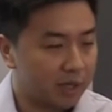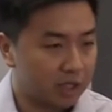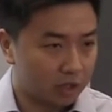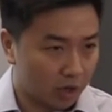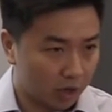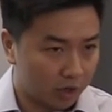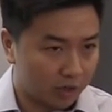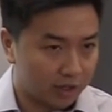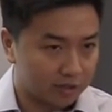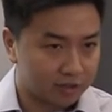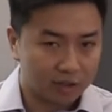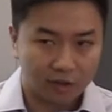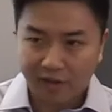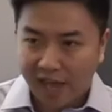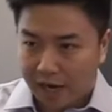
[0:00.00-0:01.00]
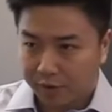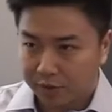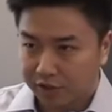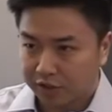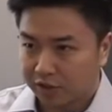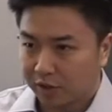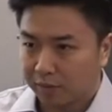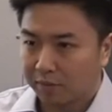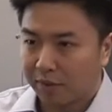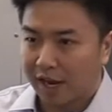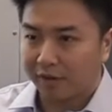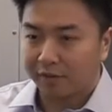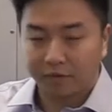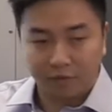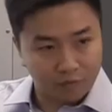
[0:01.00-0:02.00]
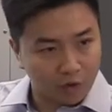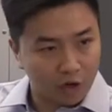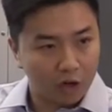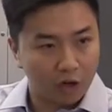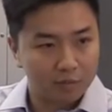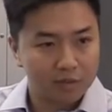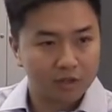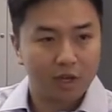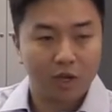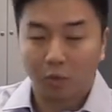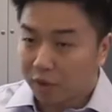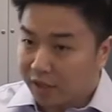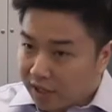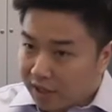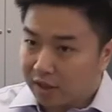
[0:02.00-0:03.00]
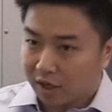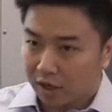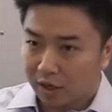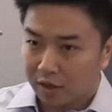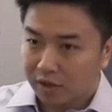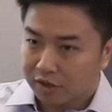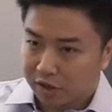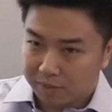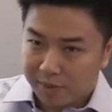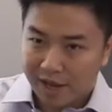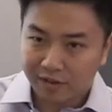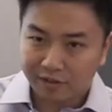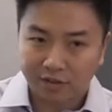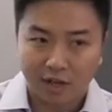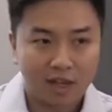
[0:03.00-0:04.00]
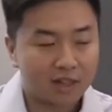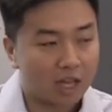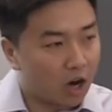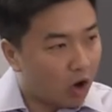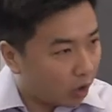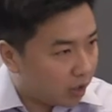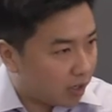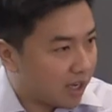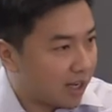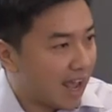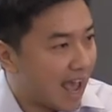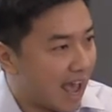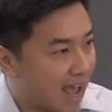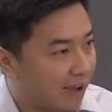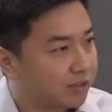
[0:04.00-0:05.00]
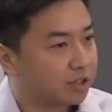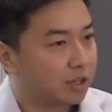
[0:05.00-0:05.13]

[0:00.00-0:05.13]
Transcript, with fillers: be targets of acquisition by firms within their space that already have